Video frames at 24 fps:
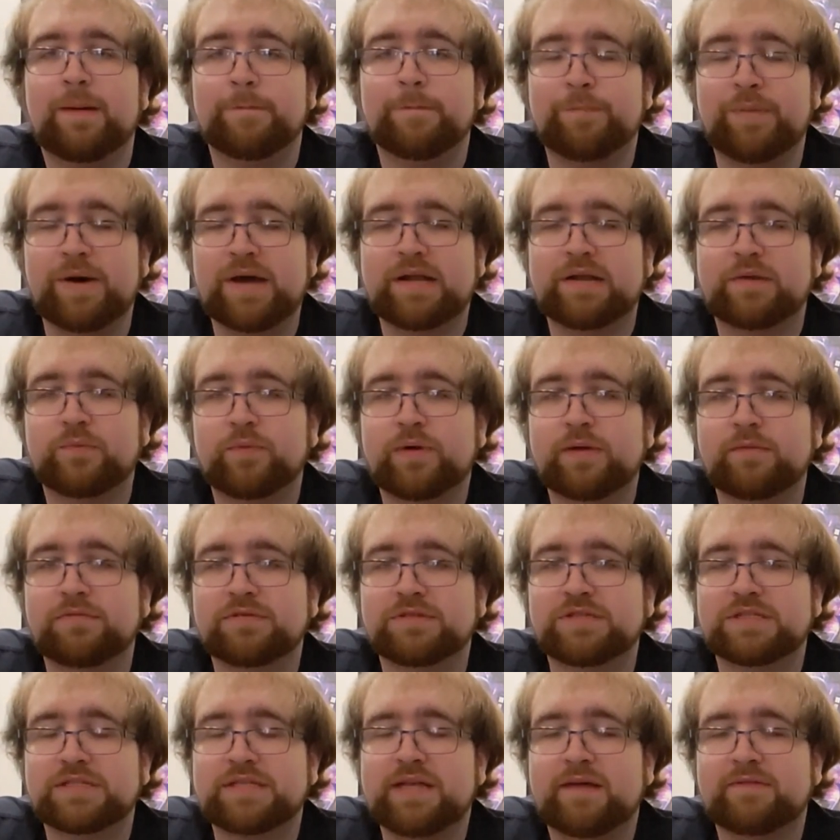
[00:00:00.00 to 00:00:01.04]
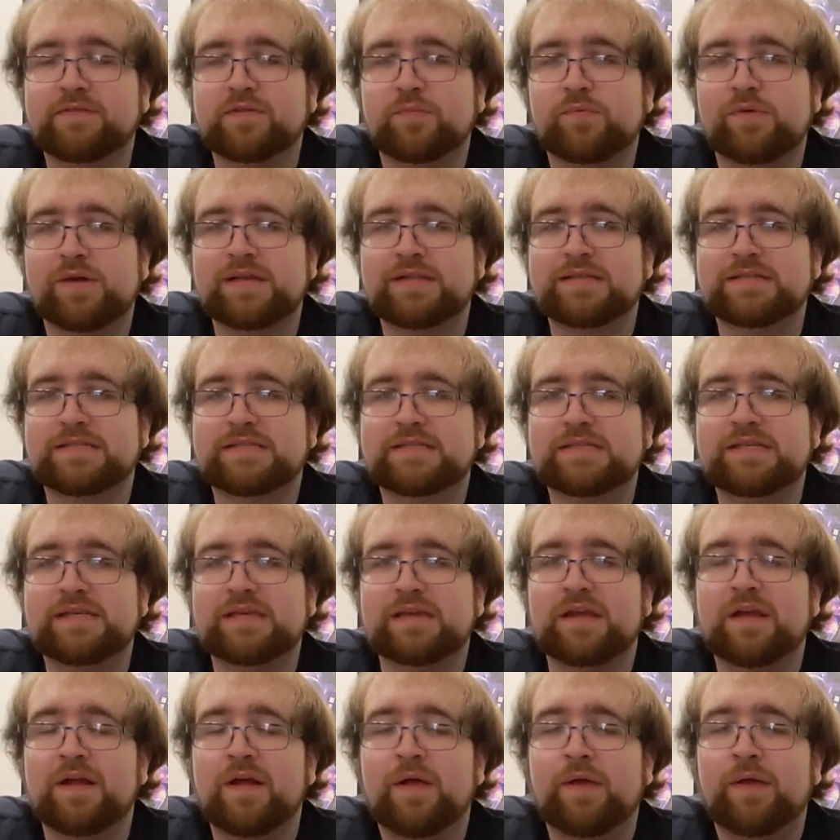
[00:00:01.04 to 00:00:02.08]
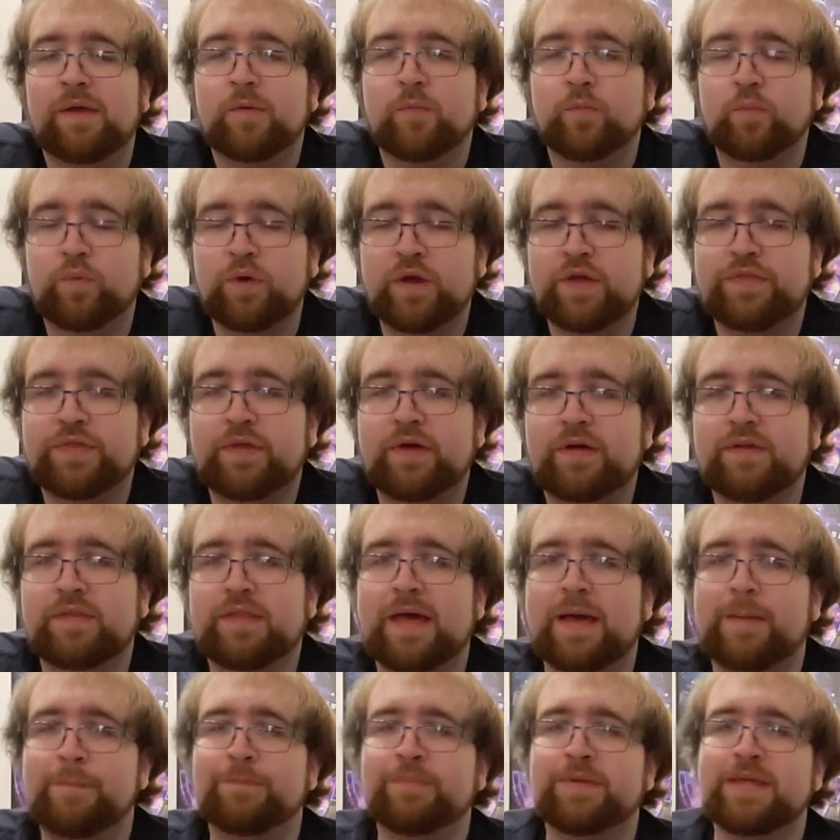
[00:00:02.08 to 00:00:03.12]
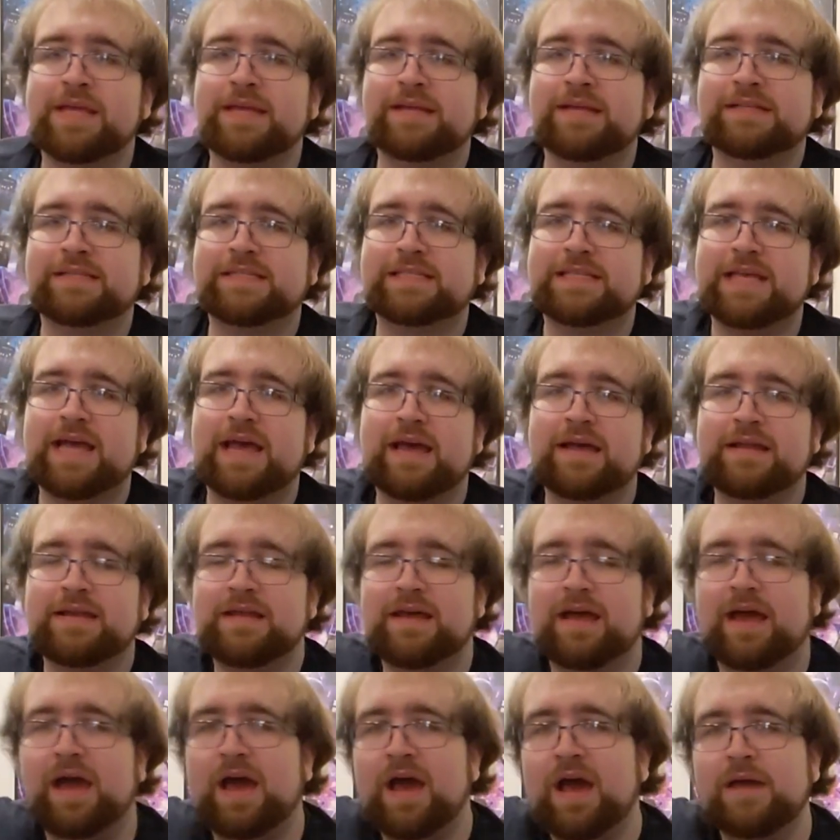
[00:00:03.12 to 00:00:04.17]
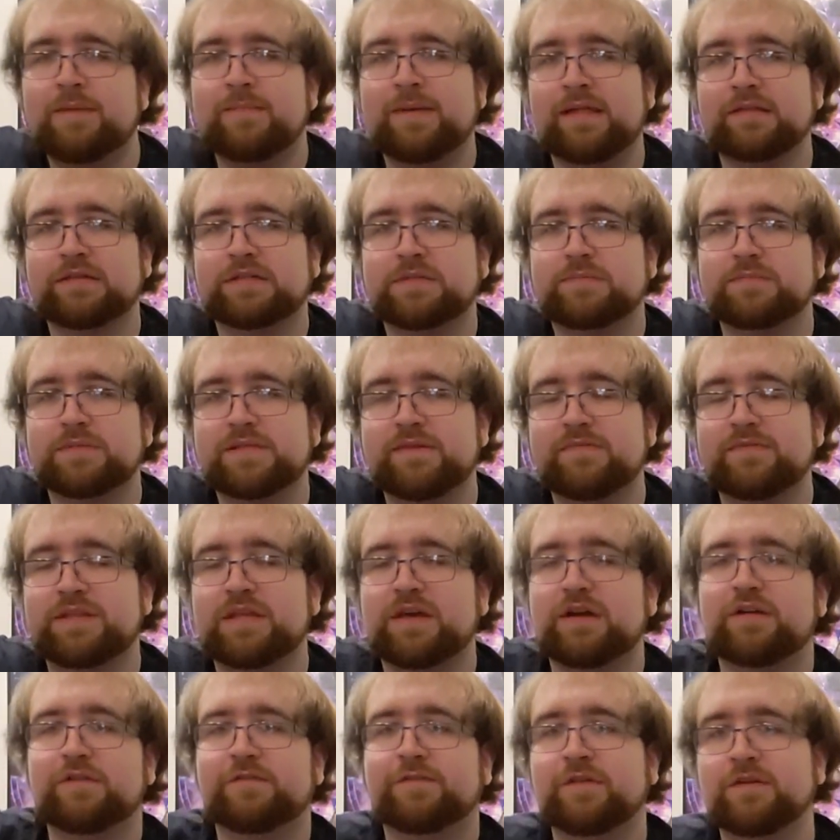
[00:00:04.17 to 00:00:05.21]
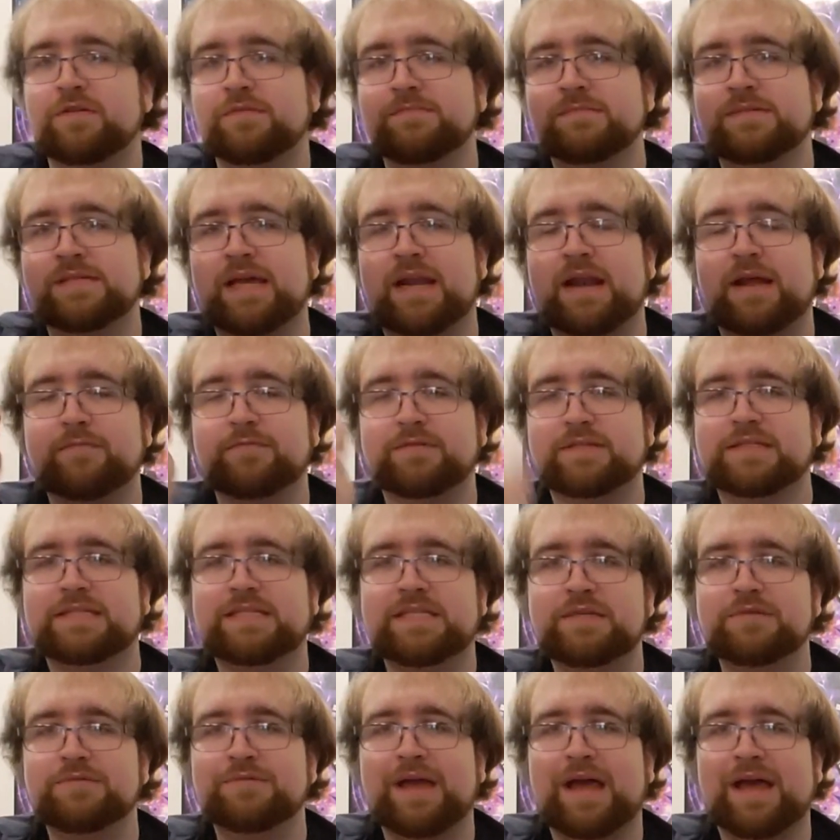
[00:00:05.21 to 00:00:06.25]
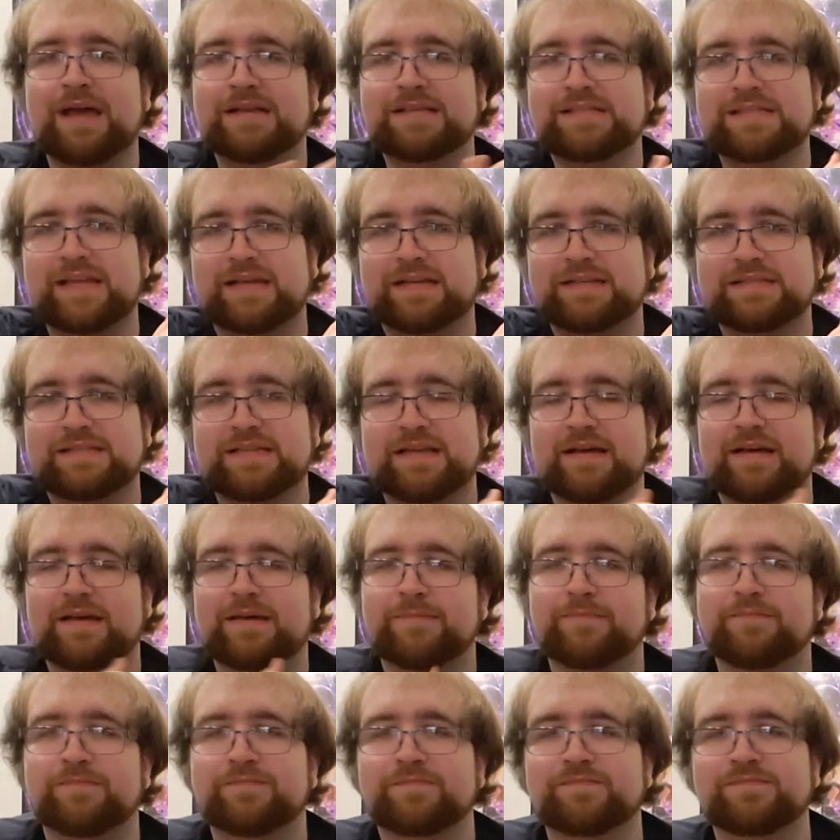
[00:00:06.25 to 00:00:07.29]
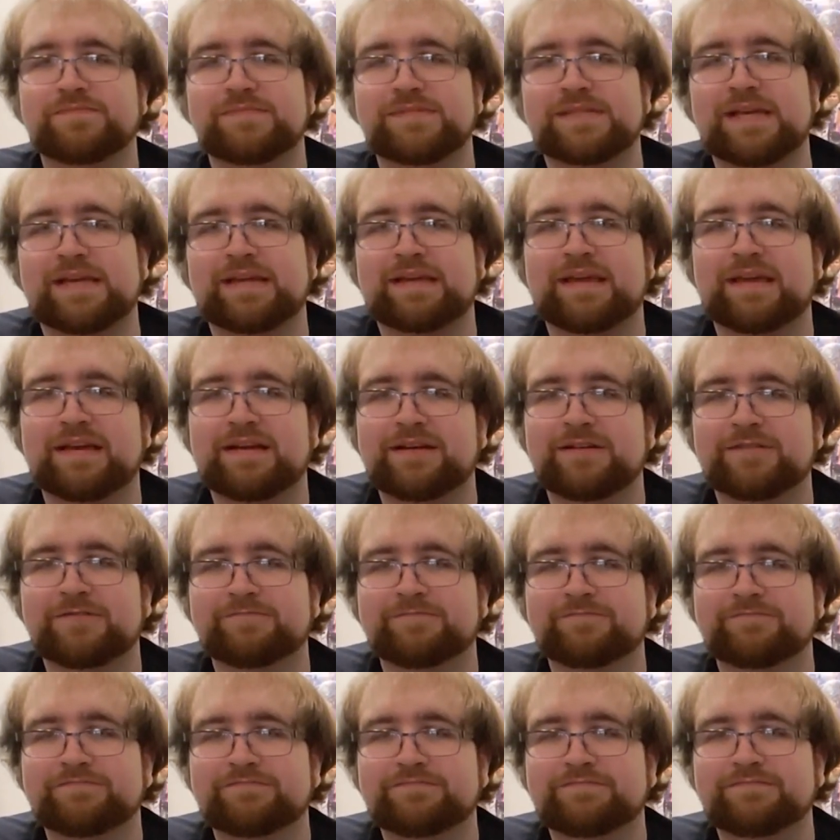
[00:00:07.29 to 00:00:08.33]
But we will just have to wait and see. With all that being said, I'm Alex from 7th Hour Films, and I will see you guys next time. Take care.